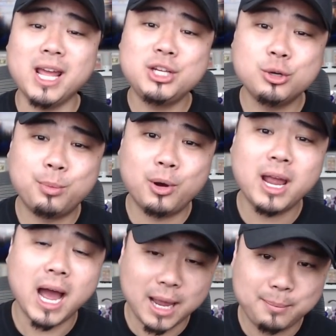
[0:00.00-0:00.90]
It's your boy
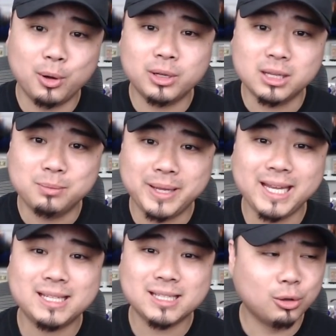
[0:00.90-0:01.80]
Hype Poke
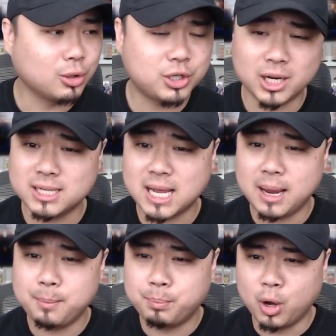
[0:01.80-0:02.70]
Pete, or should I
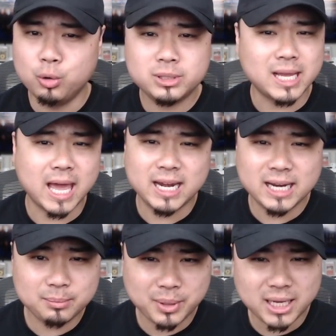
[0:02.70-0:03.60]
say
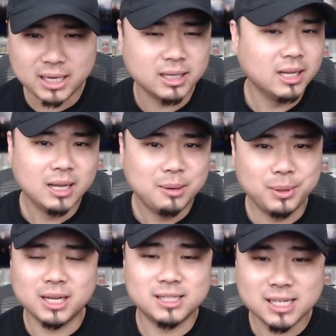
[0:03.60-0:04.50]
post-editing Pete?
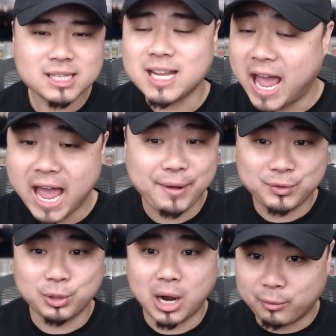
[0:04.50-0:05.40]
Because this is
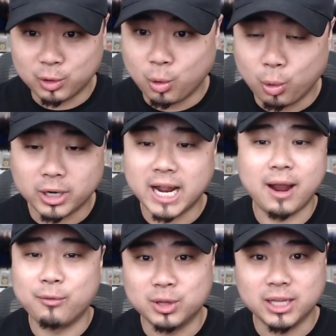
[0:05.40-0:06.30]
after I recorded
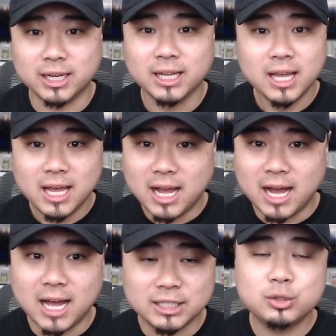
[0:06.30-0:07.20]
everything.
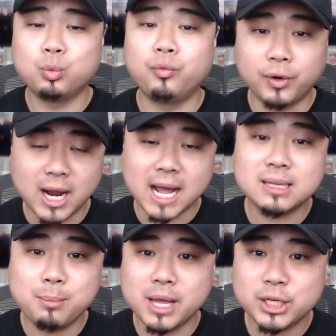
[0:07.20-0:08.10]
Uh, I just forgot
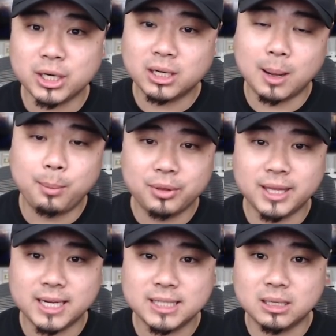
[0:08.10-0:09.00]
to mention a couple
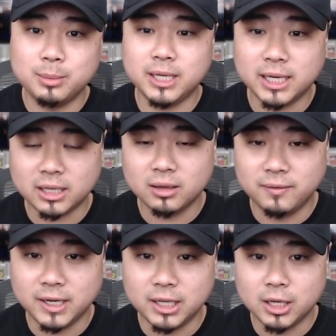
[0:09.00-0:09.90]
things in the beginning of the
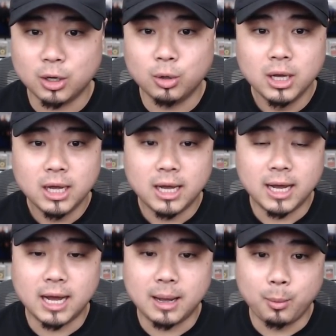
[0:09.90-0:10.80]
video
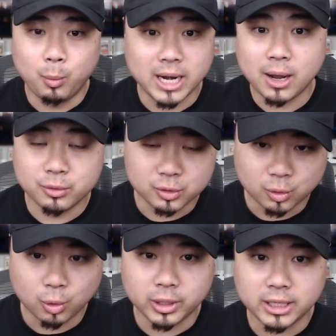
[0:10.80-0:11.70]
uh, when I was
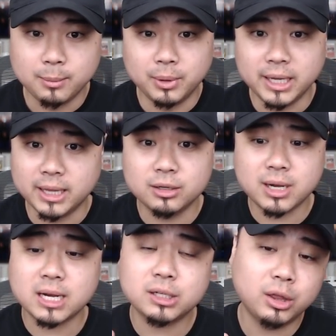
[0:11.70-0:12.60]
recording it. But yeah, there's
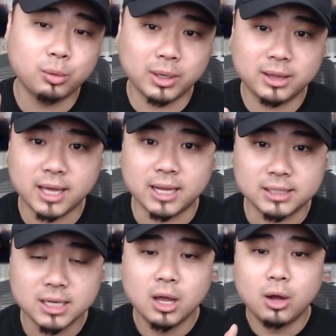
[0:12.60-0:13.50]
actually three
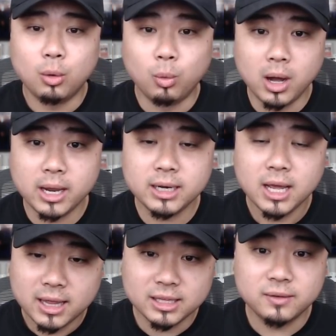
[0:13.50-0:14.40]
things. One,
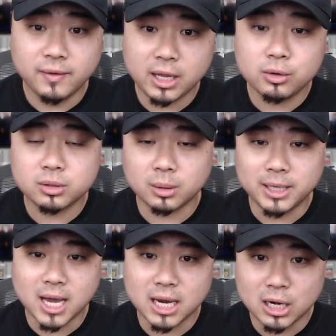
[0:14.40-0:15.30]
this video is going to be
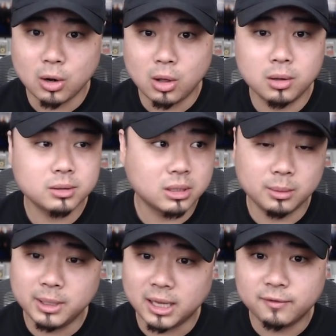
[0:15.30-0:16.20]
kind of long. It's going
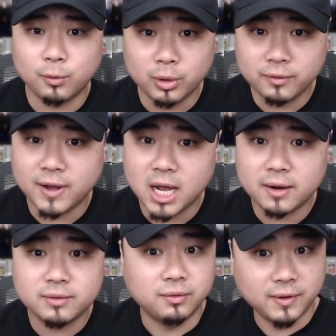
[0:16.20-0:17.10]
to be like
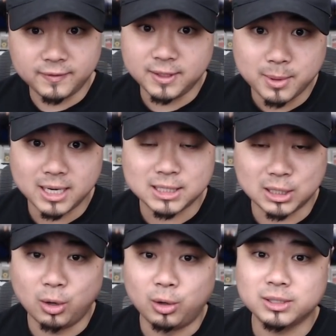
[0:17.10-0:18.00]
45 to 50 minutes
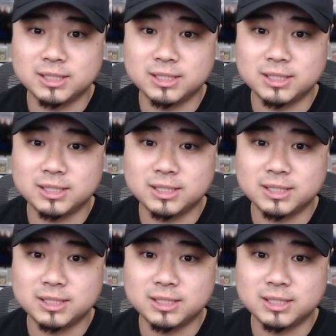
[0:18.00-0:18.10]
long.